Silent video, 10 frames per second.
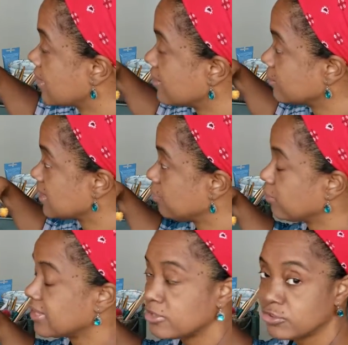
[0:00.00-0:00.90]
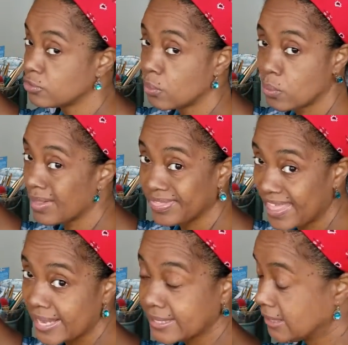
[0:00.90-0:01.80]
kind of separated. You don't want
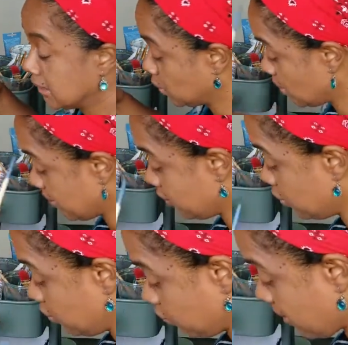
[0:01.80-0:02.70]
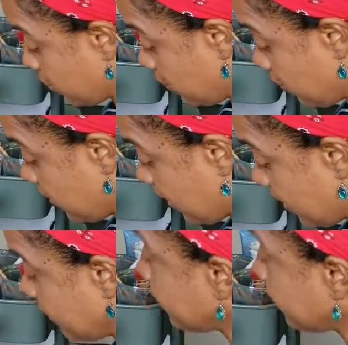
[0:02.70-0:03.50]
that. Whatever you do, try to avoid that.